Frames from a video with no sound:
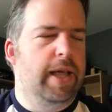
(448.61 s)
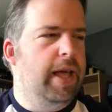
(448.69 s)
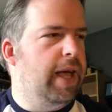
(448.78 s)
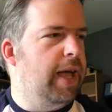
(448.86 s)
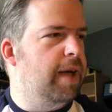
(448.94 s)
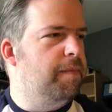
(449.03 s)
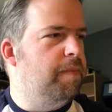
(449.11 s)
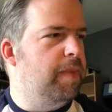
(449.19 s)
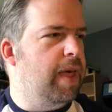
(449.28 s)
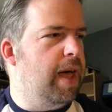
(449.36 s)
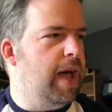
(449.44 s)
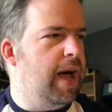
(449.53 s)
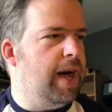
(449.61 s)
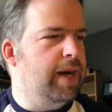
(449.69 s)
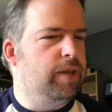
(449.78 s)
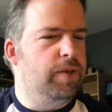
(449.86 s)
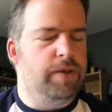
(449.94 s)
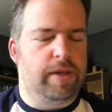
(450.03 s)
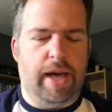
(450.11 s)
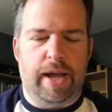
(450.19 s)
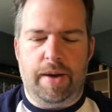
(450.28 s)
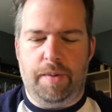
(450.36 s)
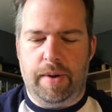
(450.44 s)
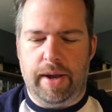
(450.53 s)
I had looked at
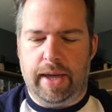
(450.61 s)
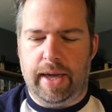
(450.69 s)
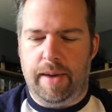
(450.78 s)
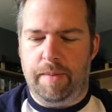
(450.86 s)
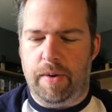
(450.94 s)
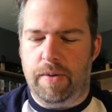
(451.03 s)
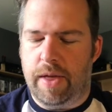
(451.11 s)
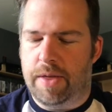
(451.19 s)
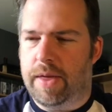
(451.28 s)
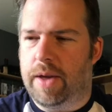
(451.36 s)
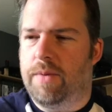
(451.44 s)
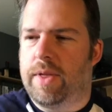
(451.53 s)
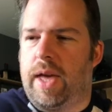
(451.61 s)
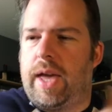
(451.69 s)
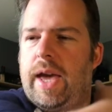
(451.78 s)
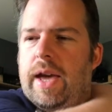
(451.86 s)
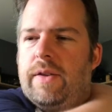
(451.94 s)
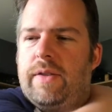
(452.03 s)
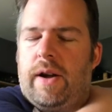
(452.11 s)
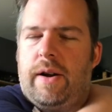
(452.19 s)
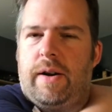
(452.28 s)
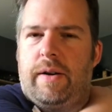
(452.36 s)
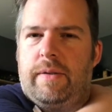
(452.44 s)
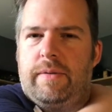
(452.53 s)
it when it came out. This thing was a
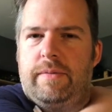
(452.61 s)
Kickstarter